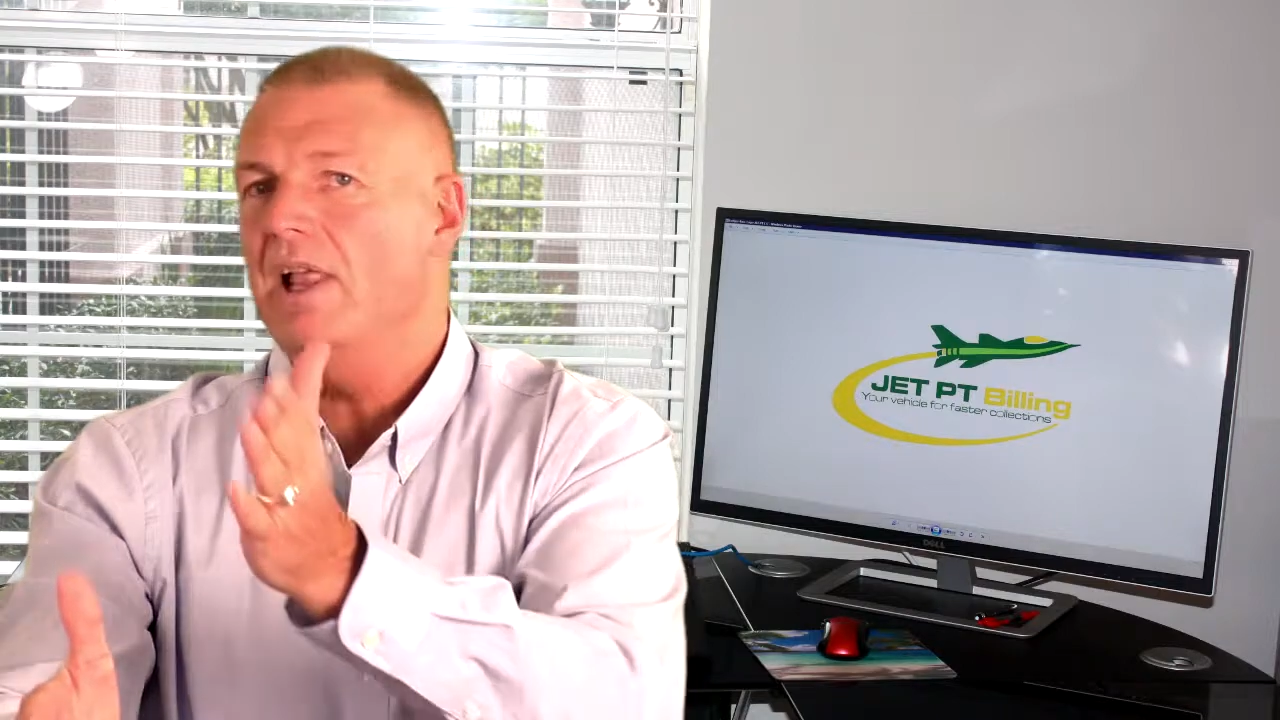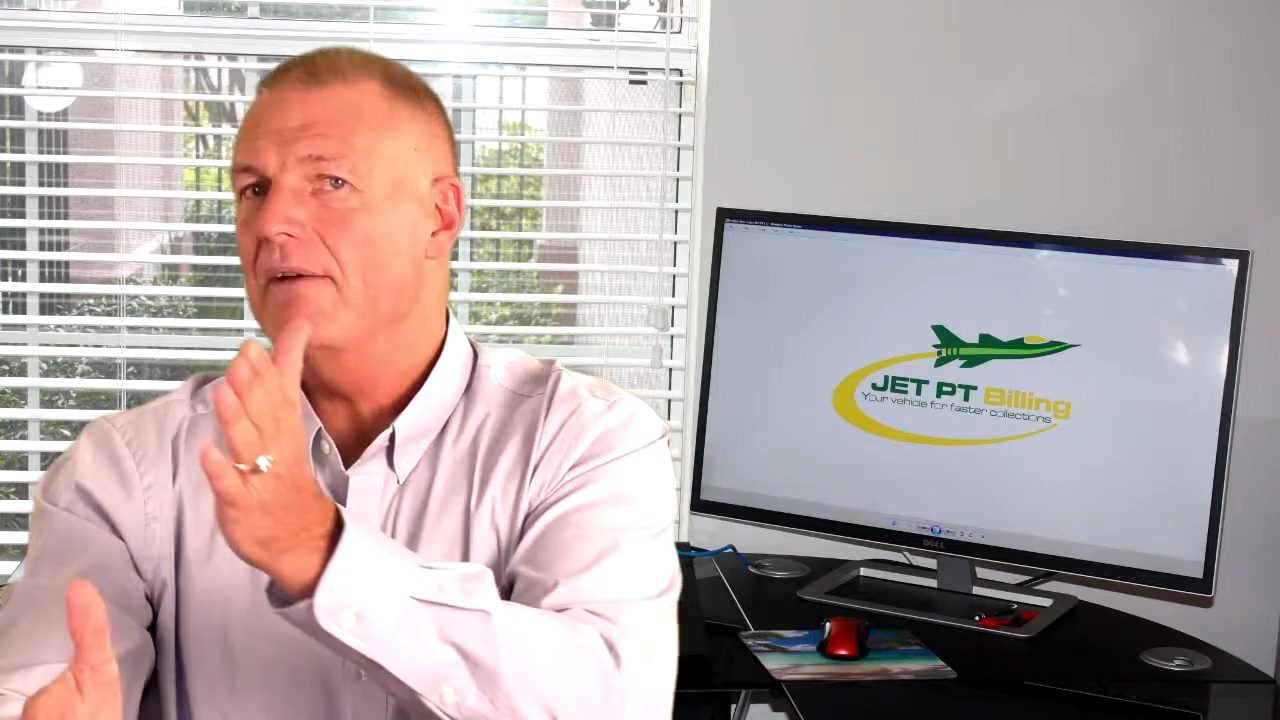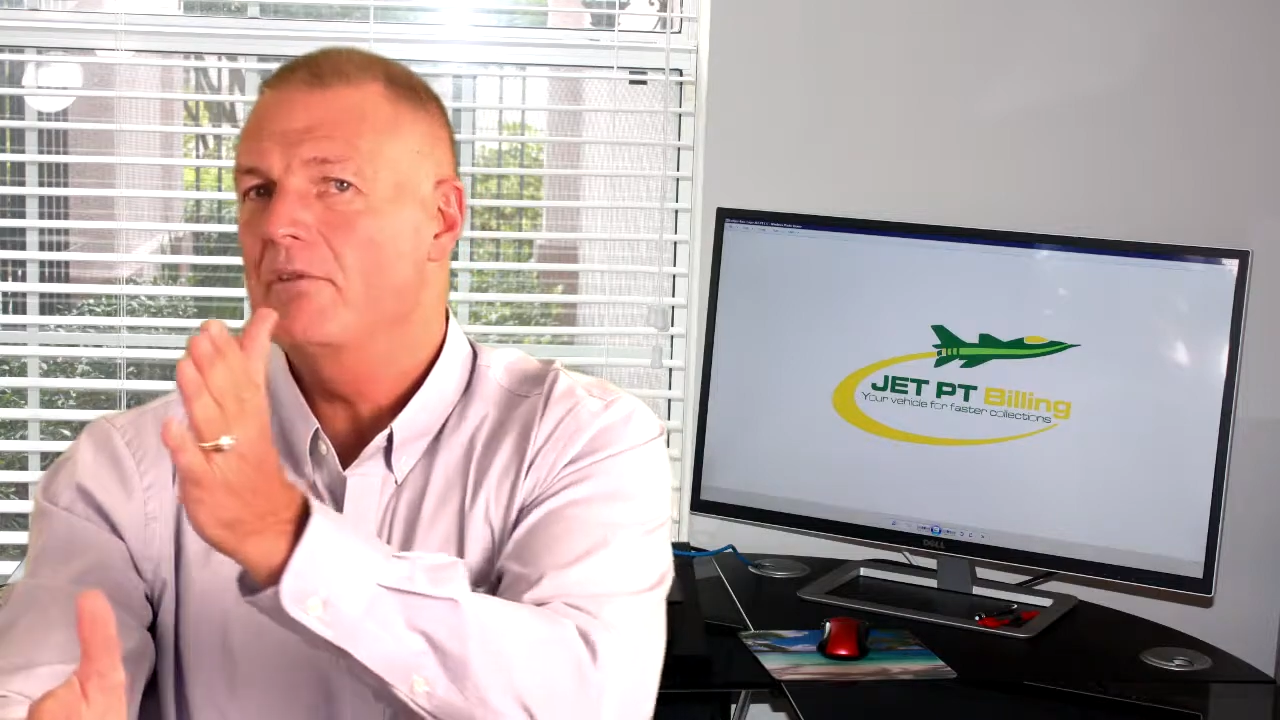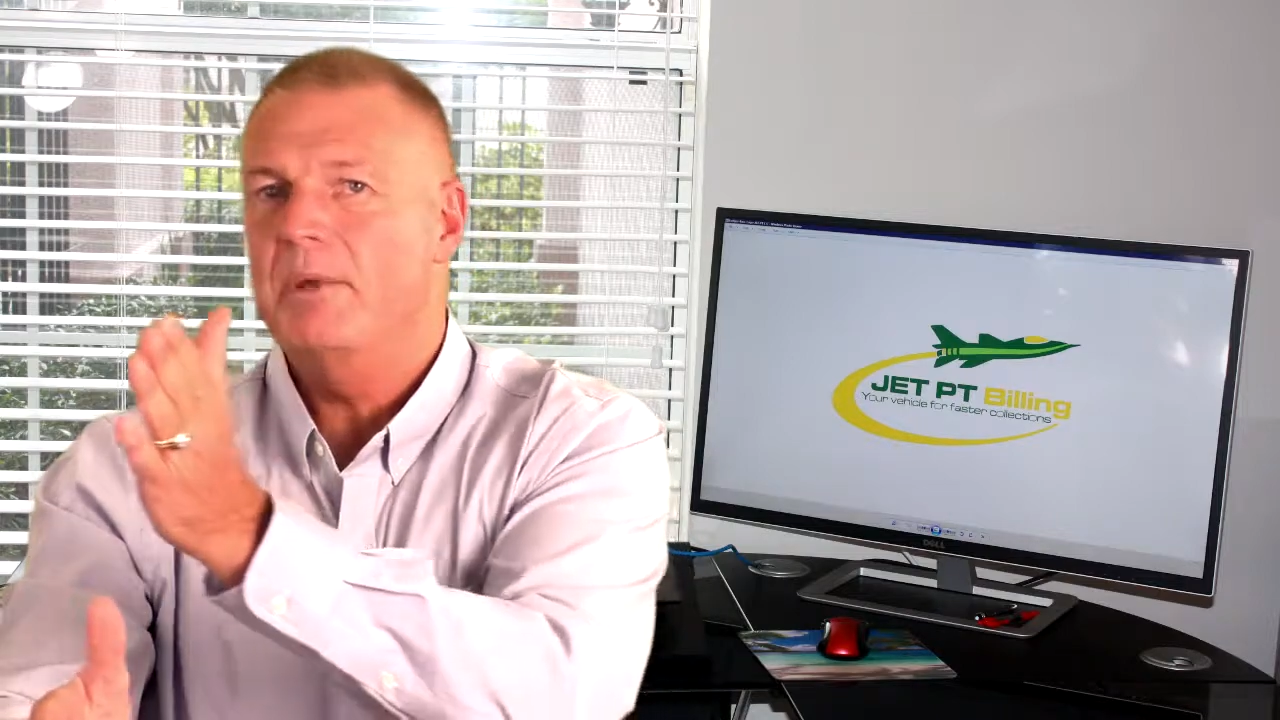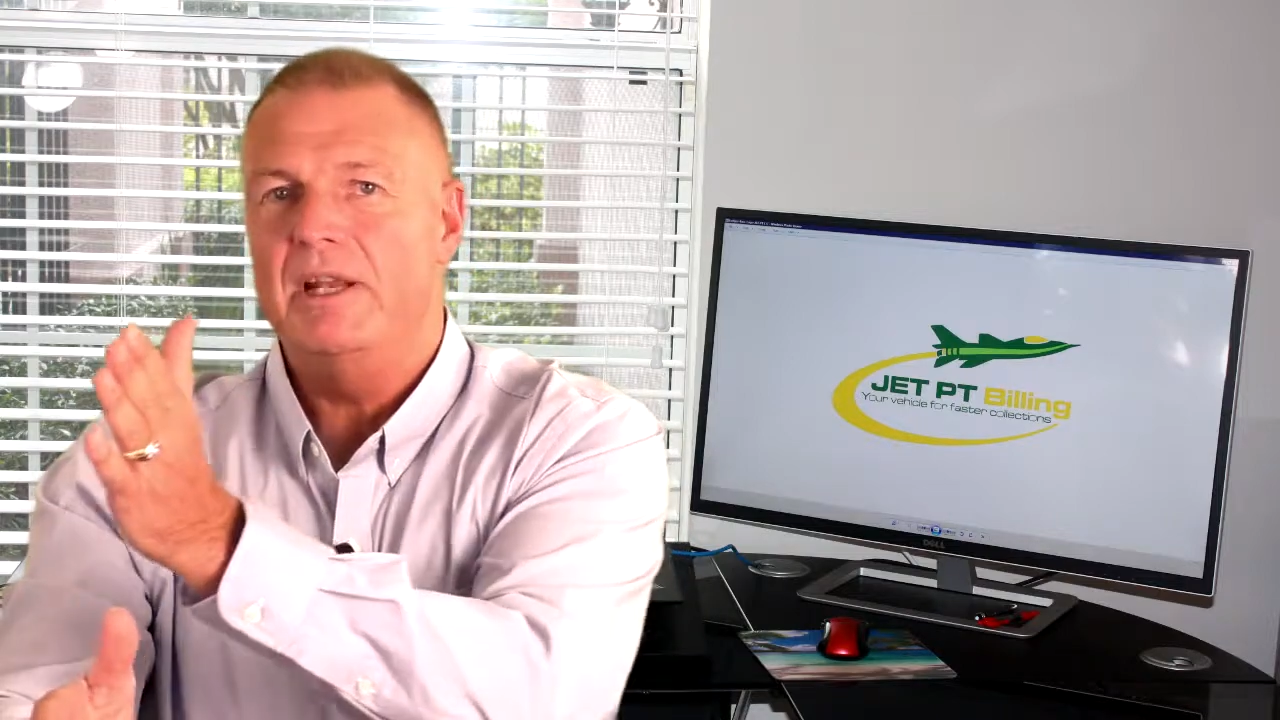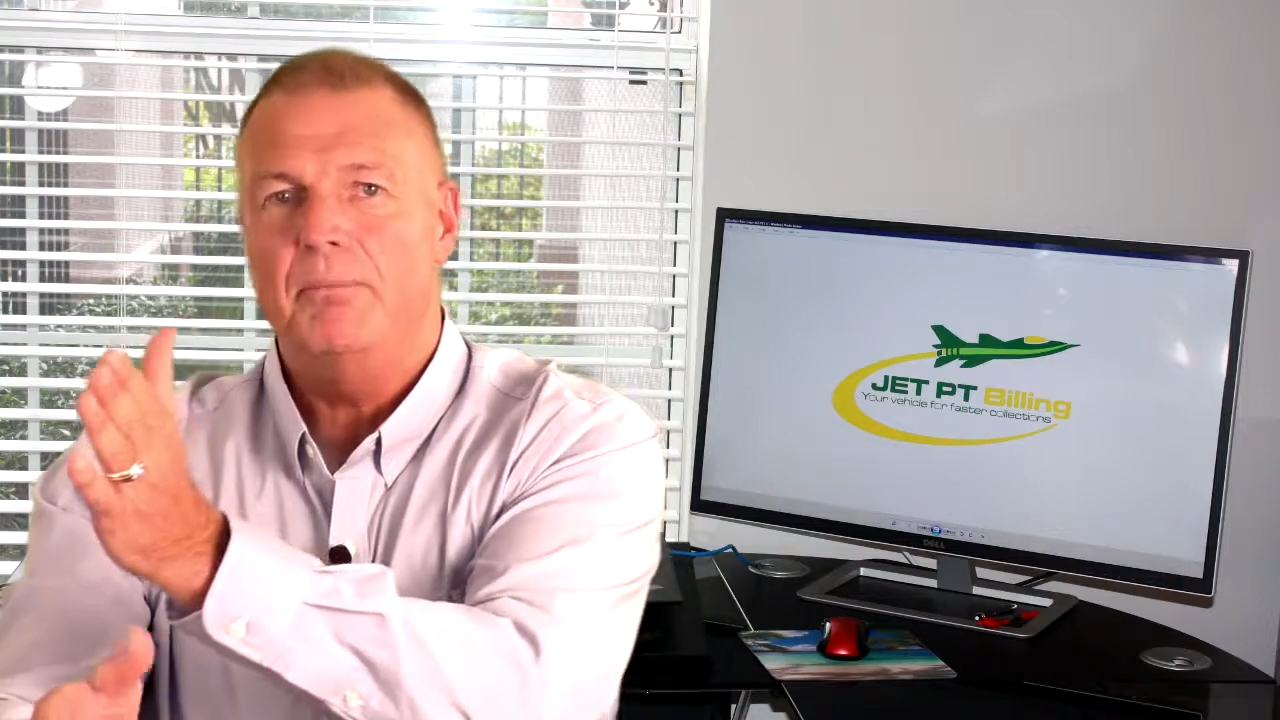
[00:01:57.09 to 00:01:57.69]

haven't made a